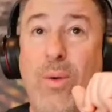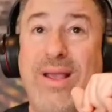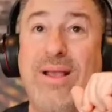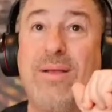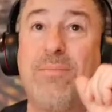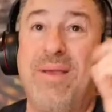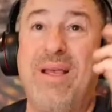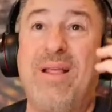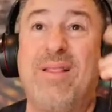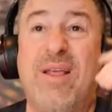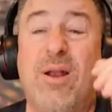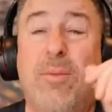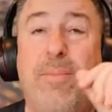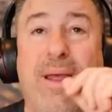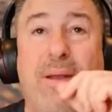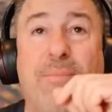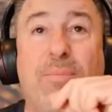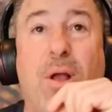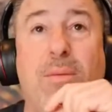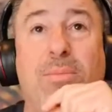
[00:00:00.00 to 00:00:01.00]
It'll be a little bit
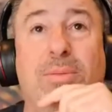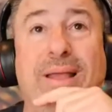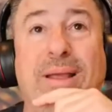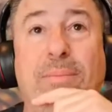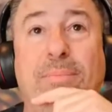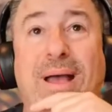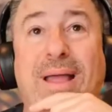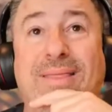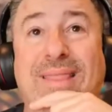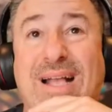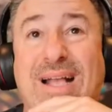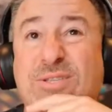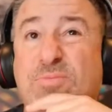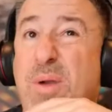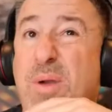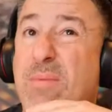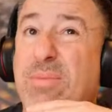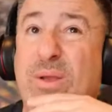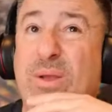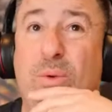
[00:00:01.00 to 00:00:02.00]
probably, but that's
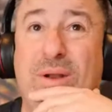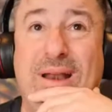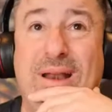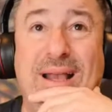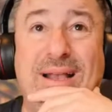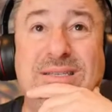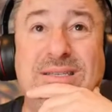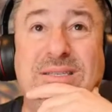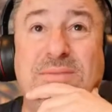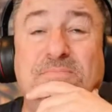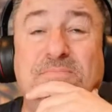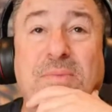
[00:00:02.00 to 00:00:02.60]
probably what it is.